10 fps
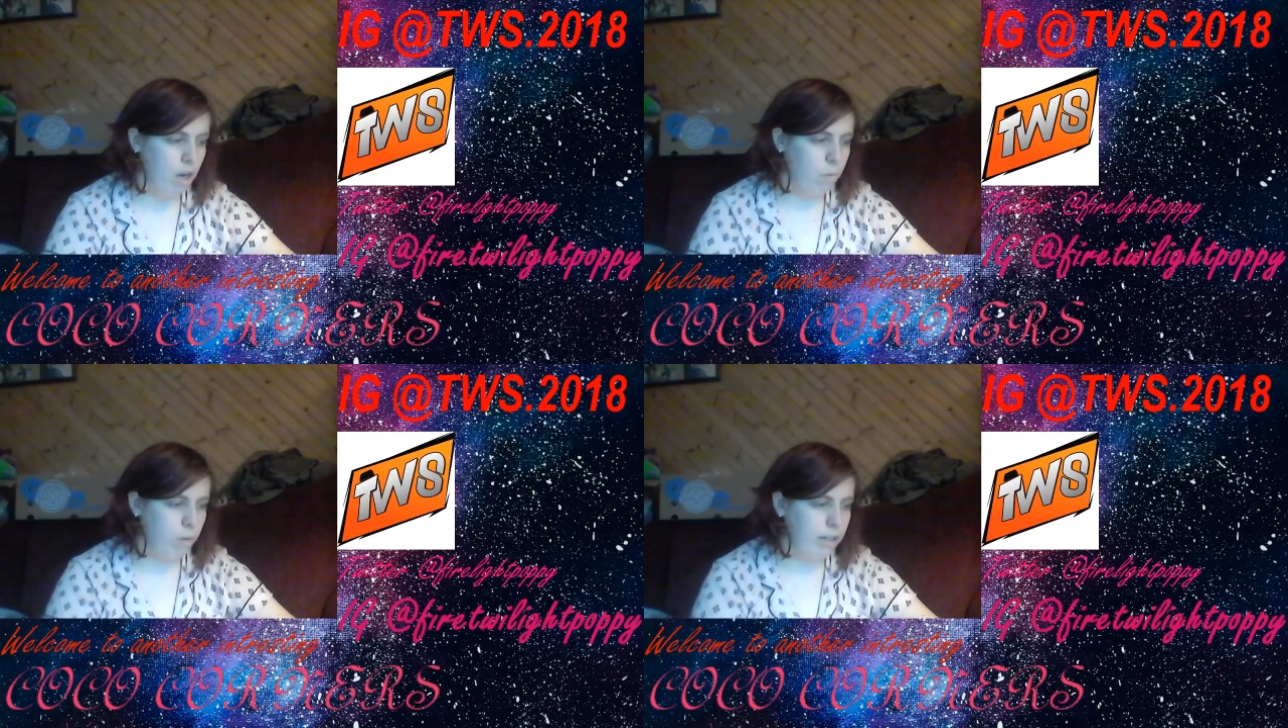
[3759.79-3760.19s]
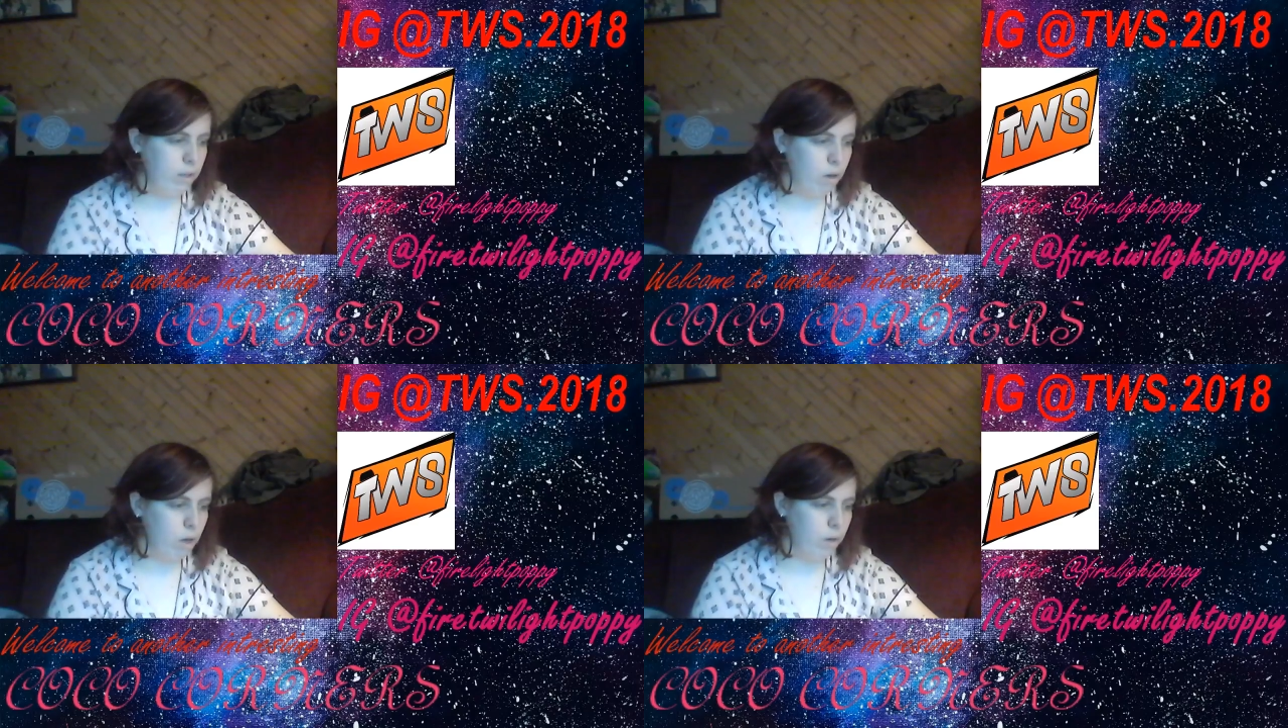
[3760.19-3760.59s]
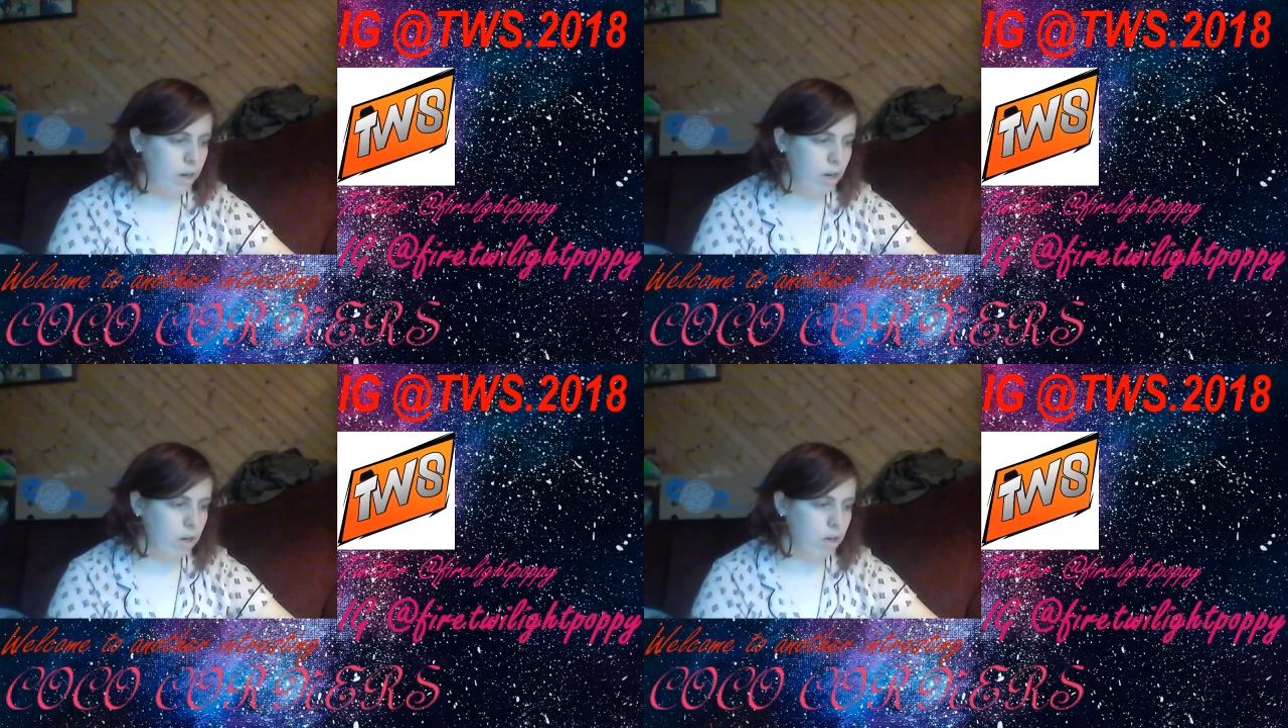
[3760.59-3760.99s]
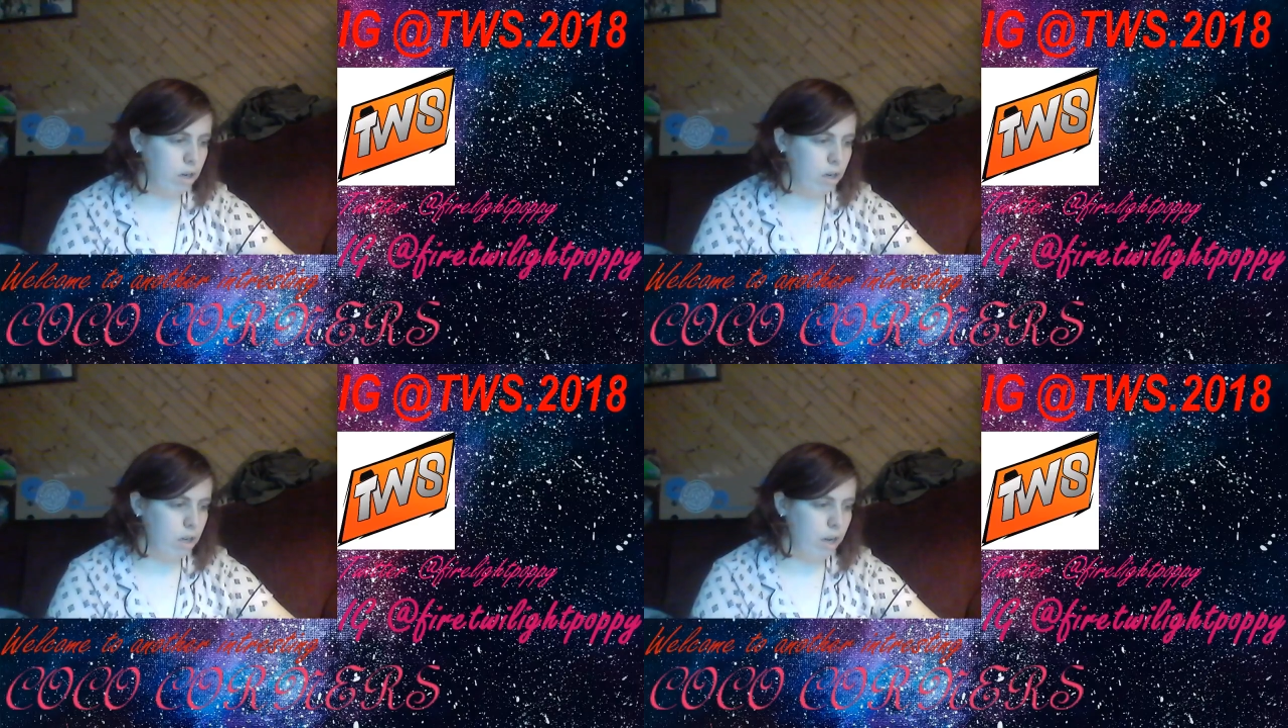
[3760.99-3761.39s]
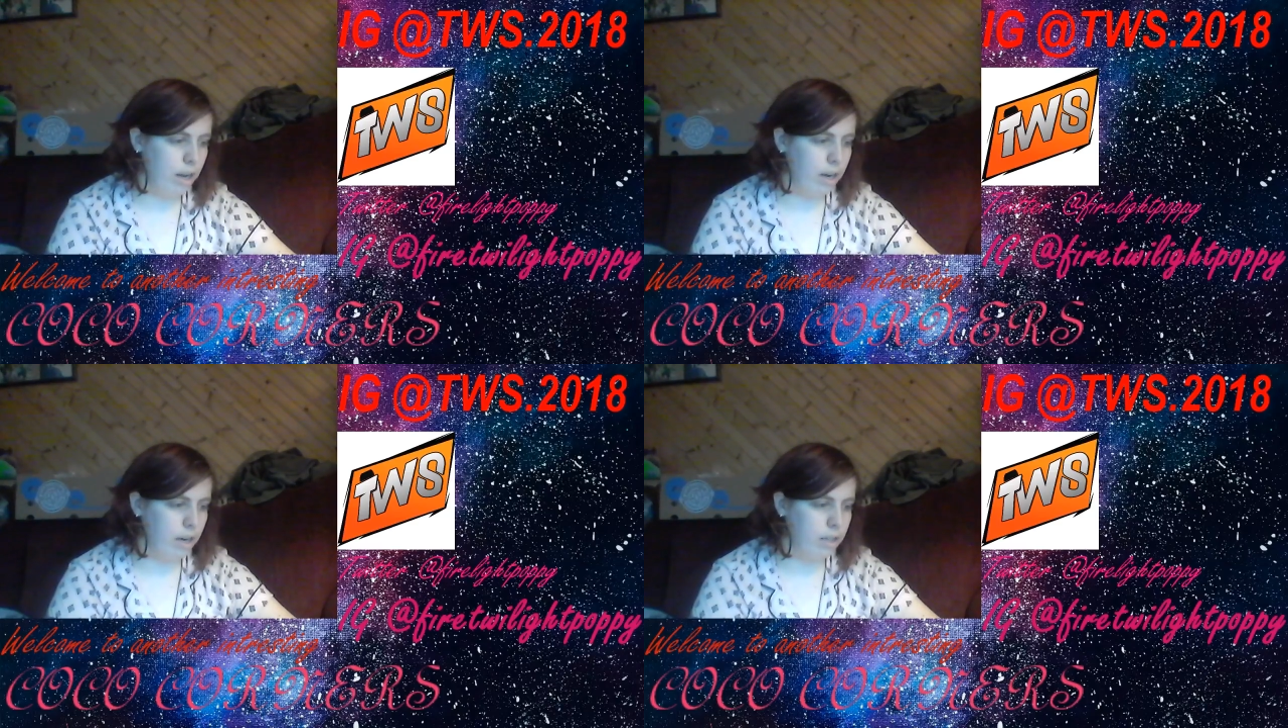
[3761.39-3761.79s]
Why don't you hear
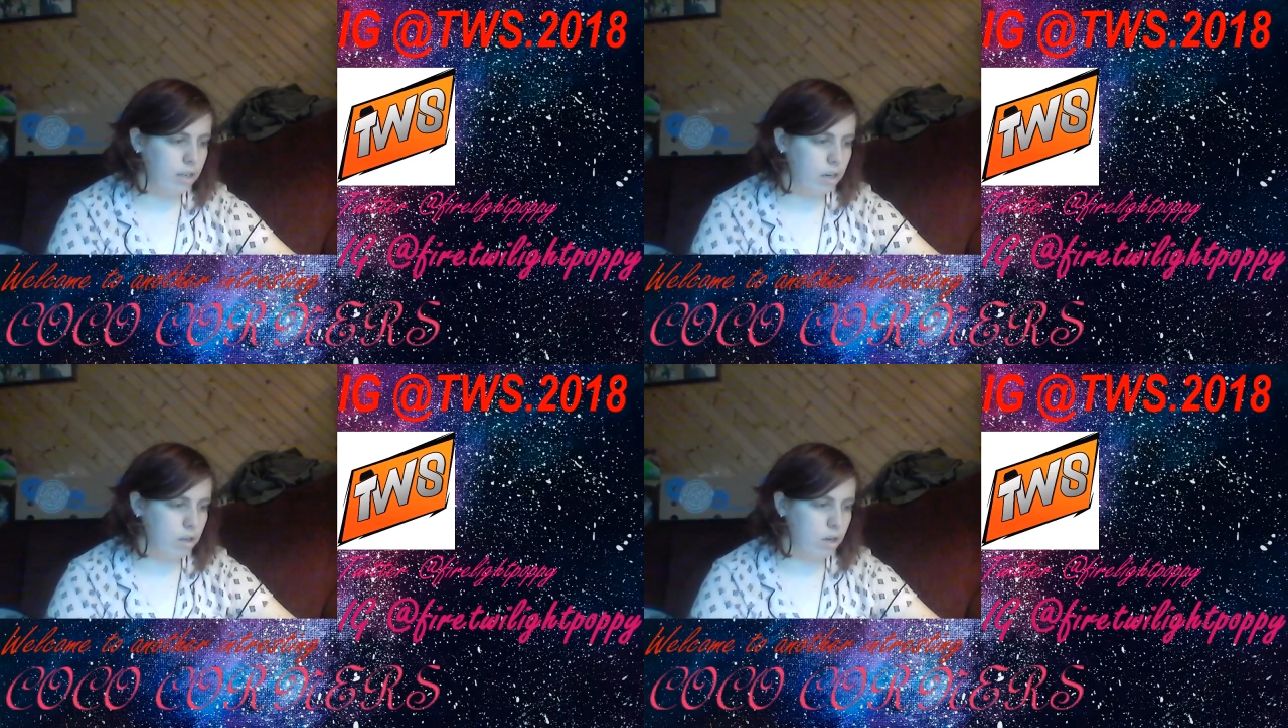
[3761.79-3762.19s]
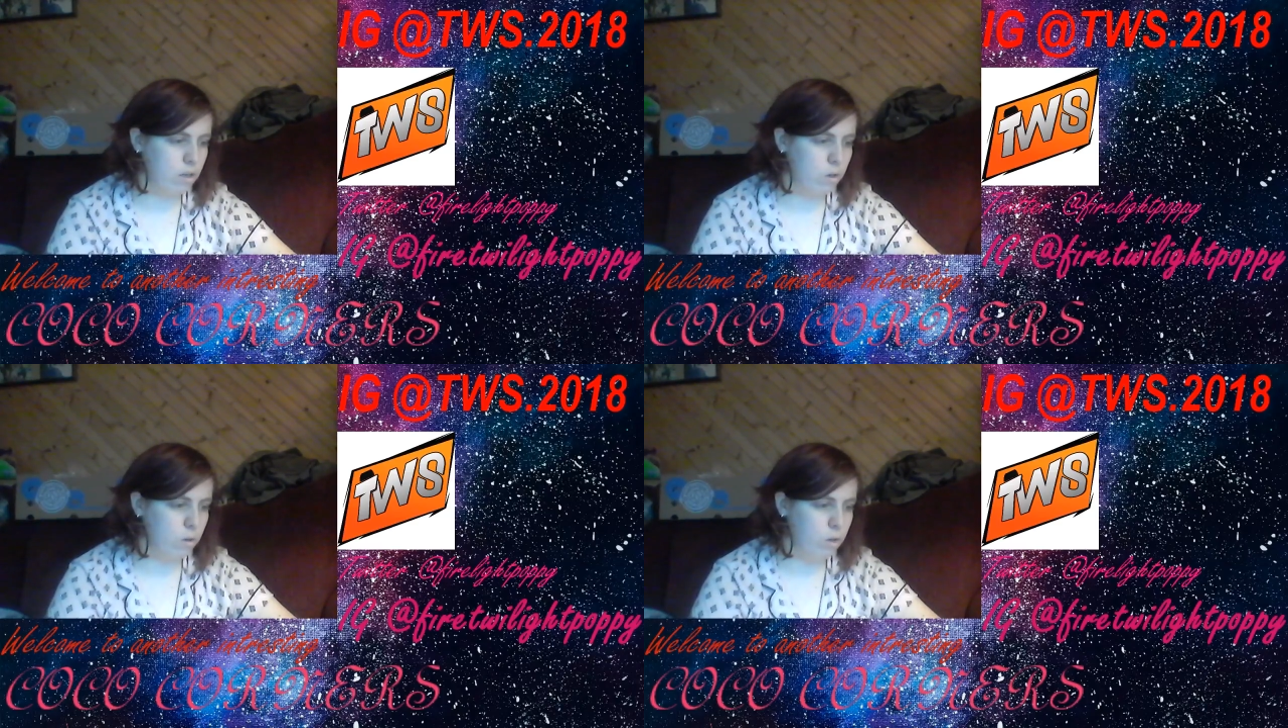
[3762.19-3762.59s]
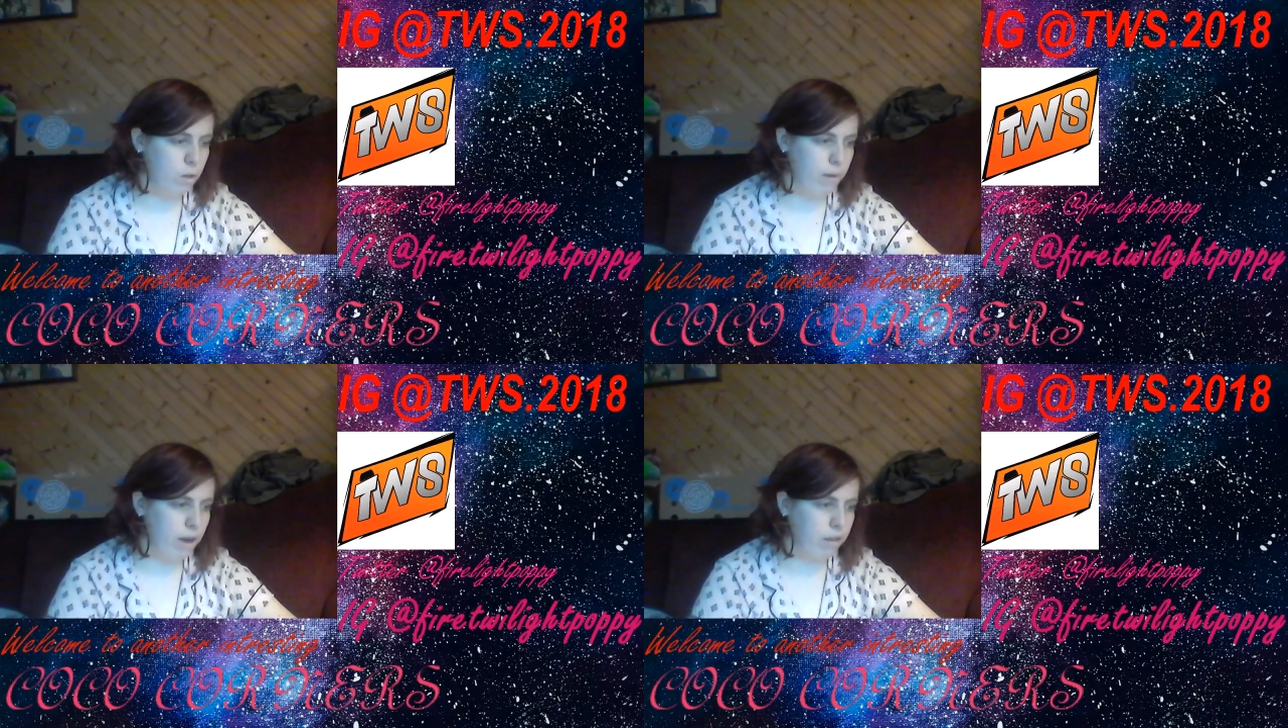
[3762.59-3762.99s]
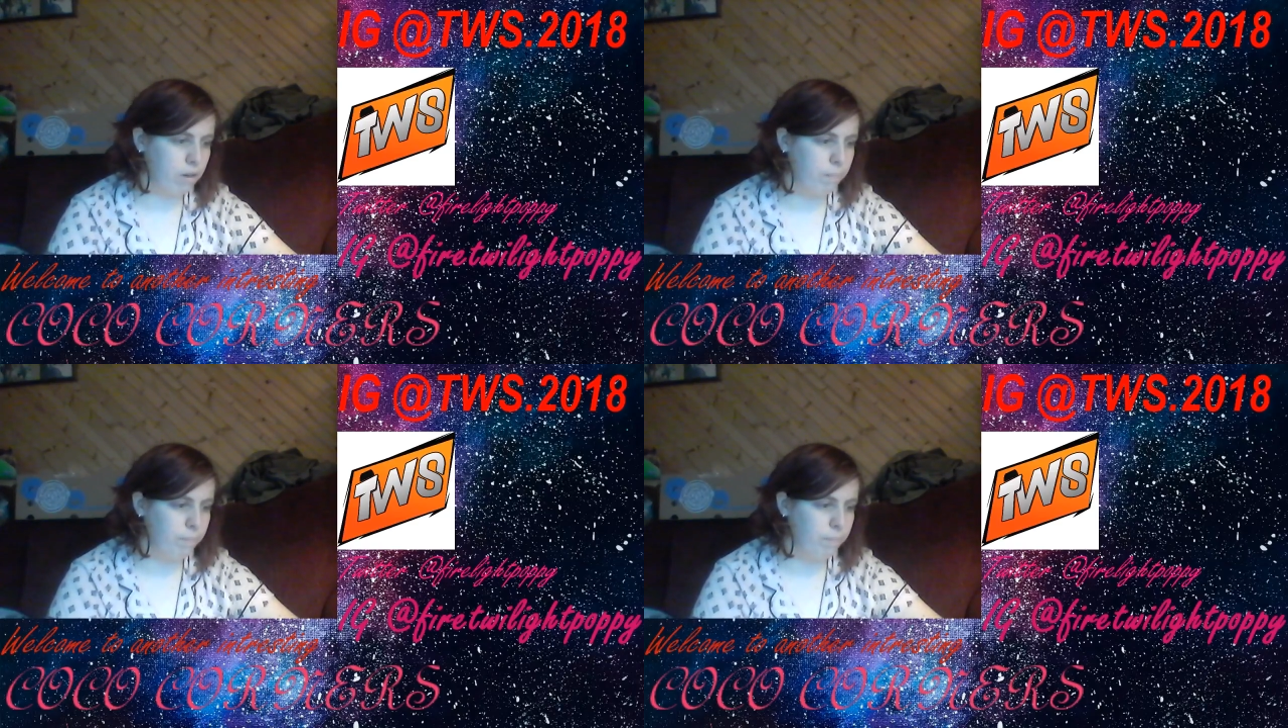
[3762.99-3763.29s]
a character to go to the bathroom?